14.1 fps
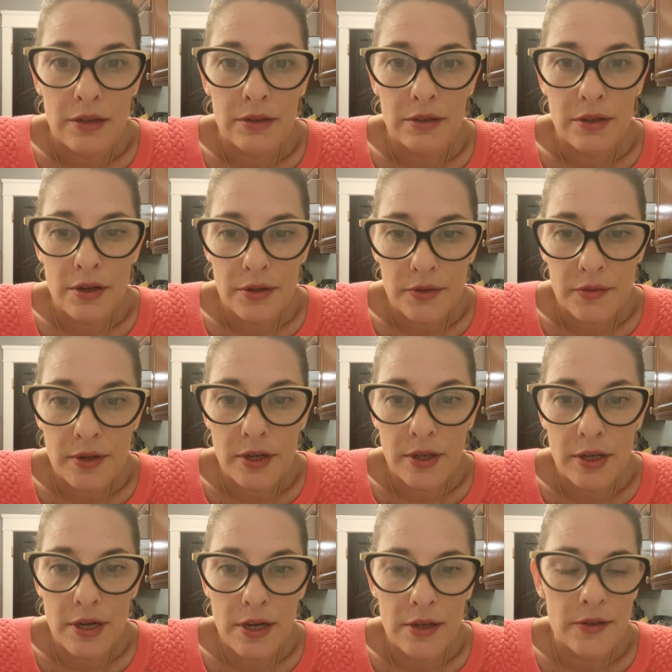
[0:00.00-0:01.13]
it looks really
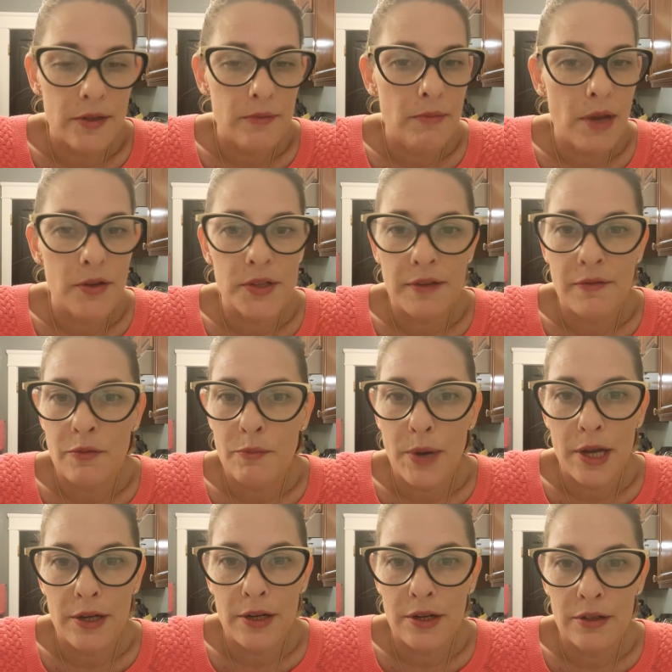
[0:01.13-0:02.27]
good. Smells even
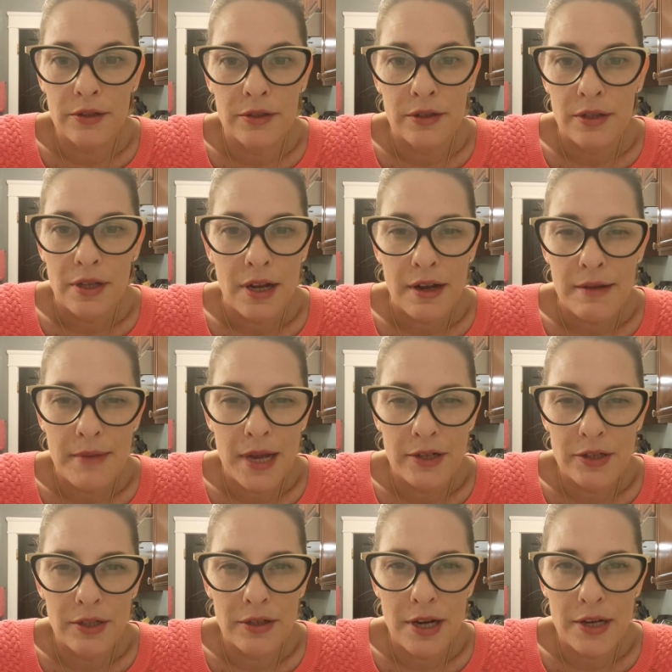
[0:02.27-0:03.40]
better. I
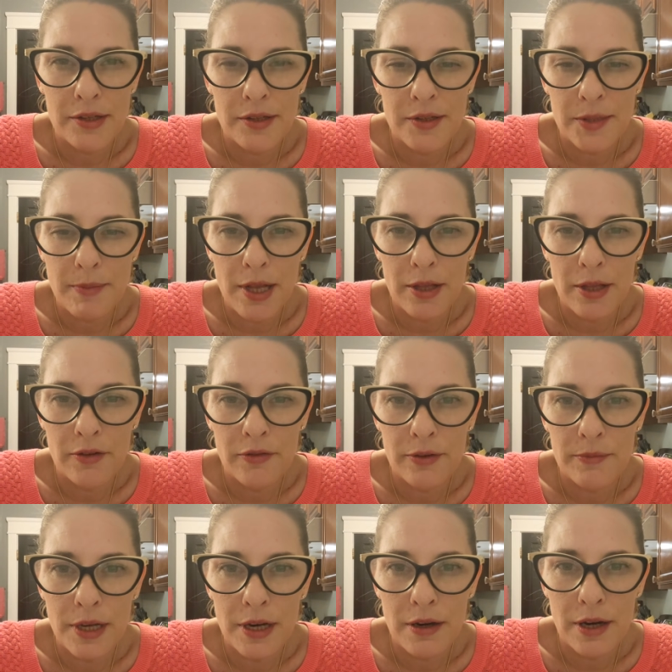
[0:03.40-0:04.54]
imagine you guys can smell it from
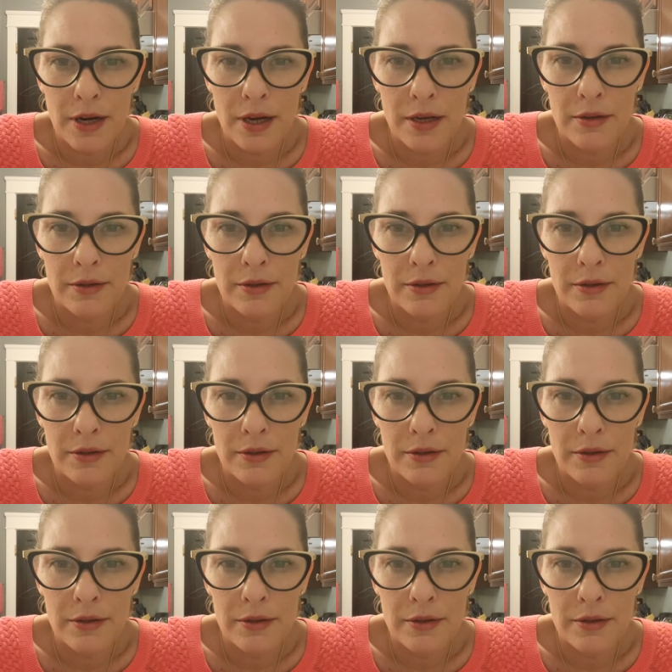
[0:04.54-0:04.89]
there, eh?